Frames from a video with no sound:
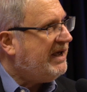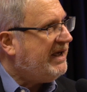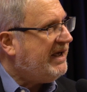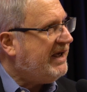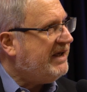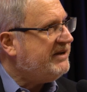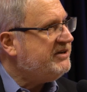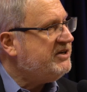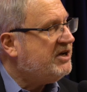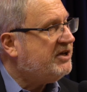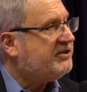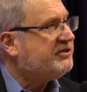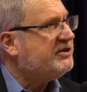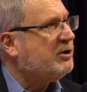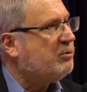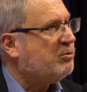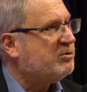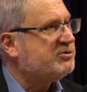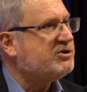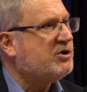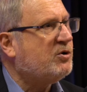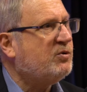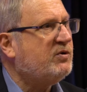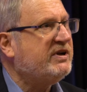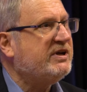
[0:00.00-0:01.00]
And yet there
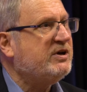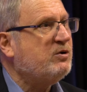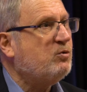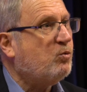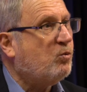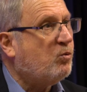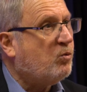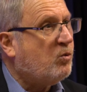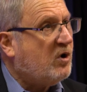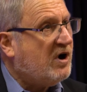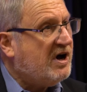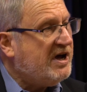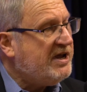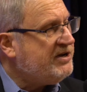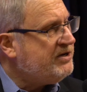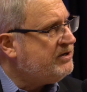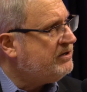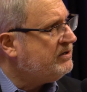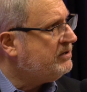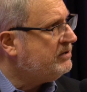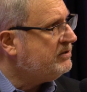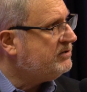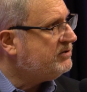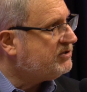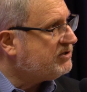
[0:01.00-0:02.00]
was only
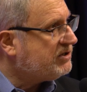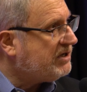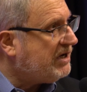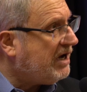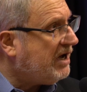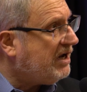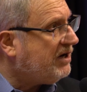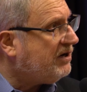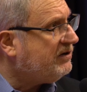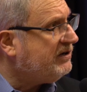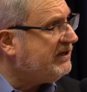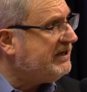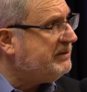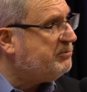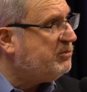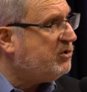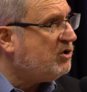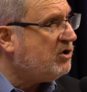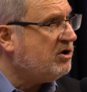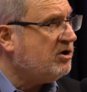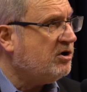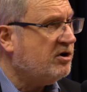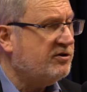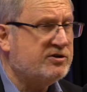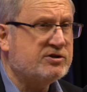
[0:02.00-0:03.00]
one scholarly
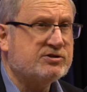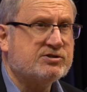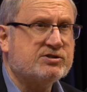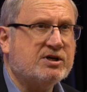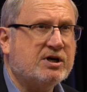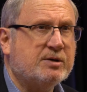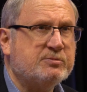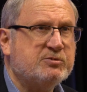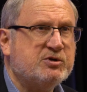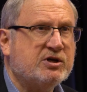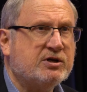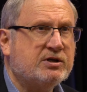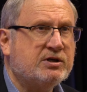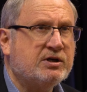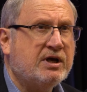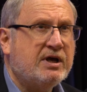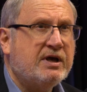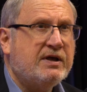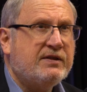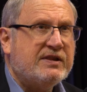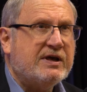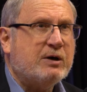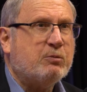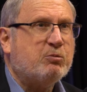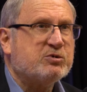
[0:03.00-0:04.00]
book on the subject
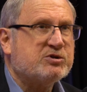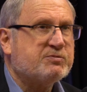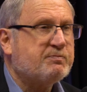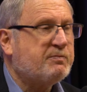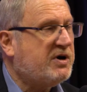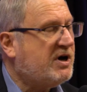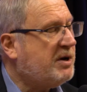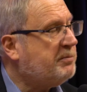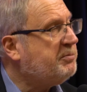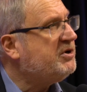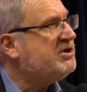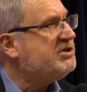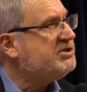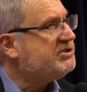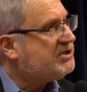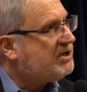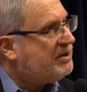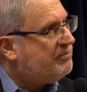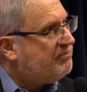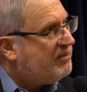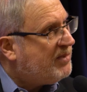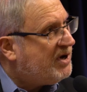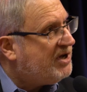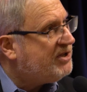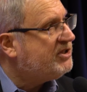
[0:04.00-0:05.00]
that was published a
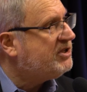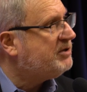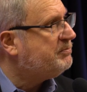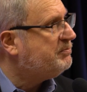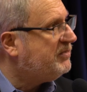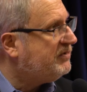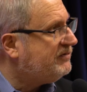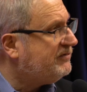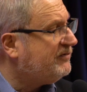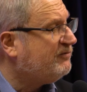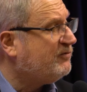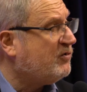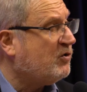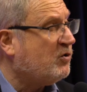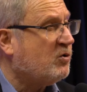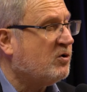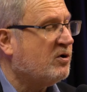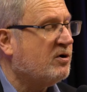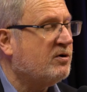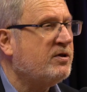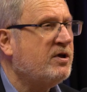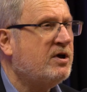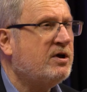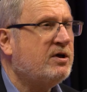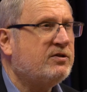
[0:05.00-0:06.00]
month
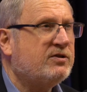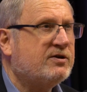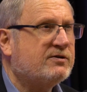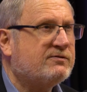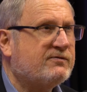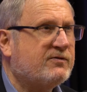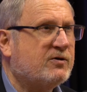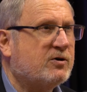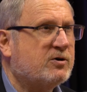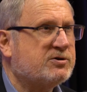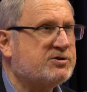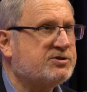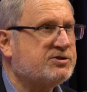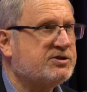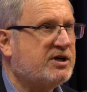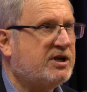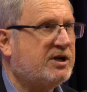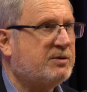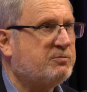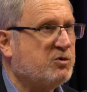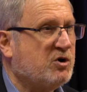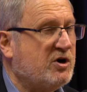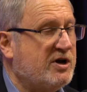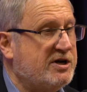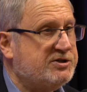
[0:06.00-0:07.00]
before the first
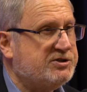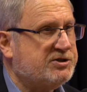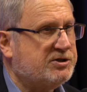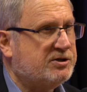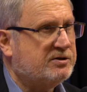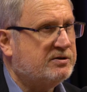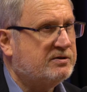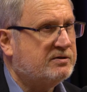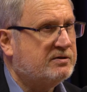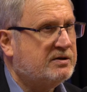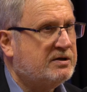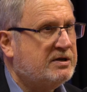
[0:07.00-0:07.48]
celebration.